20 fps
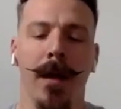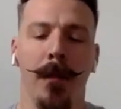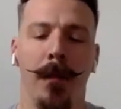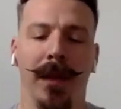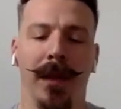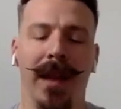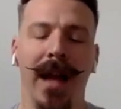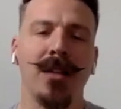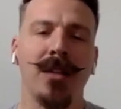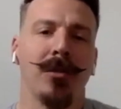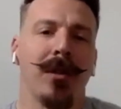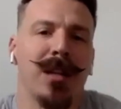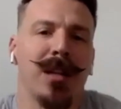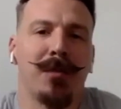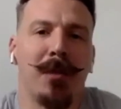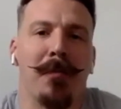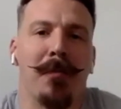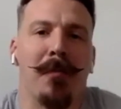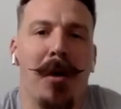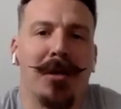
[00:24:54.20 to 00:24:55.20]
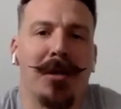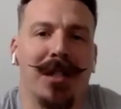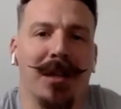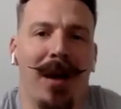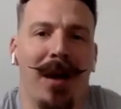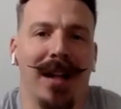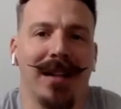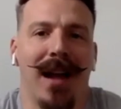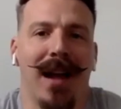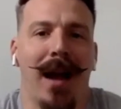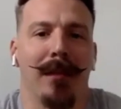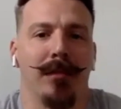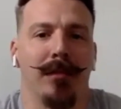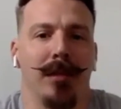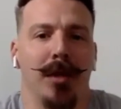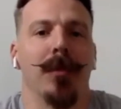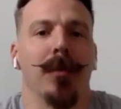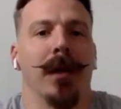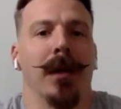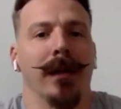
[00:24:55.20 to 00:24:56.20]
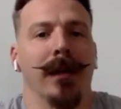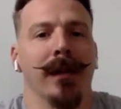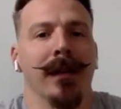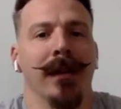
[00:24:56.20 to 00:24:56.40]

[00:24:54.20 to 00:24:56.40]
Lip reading: that's what I spend most of my time doing.